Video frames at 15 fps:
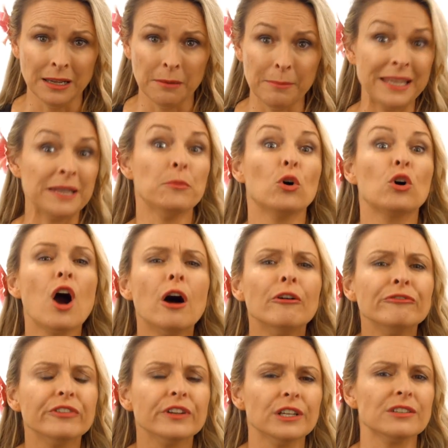Men are more
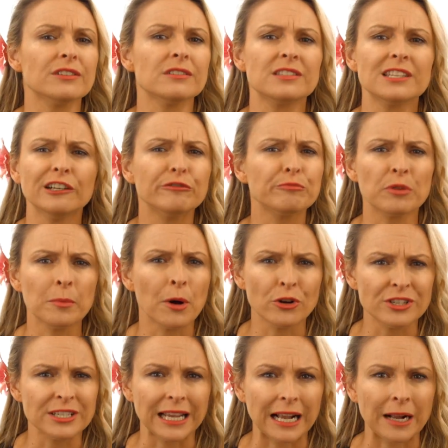confident and
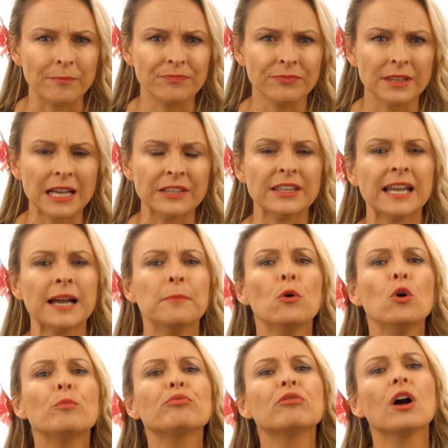self-promoting, and they are
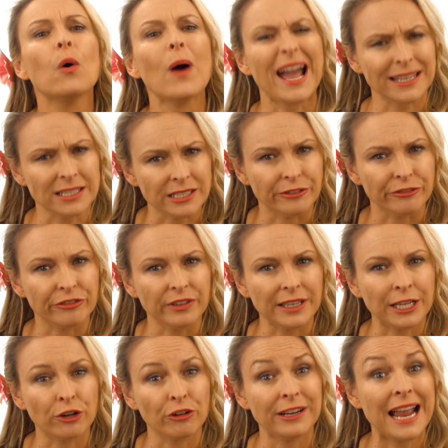more proactive
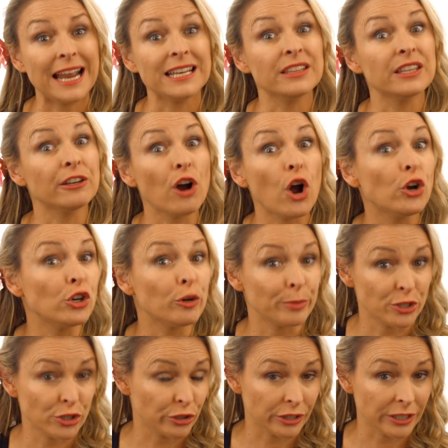in creating their own
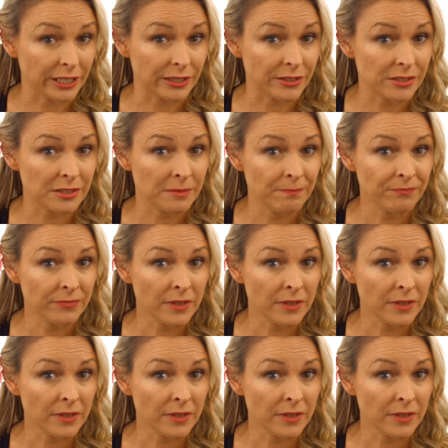opportunities.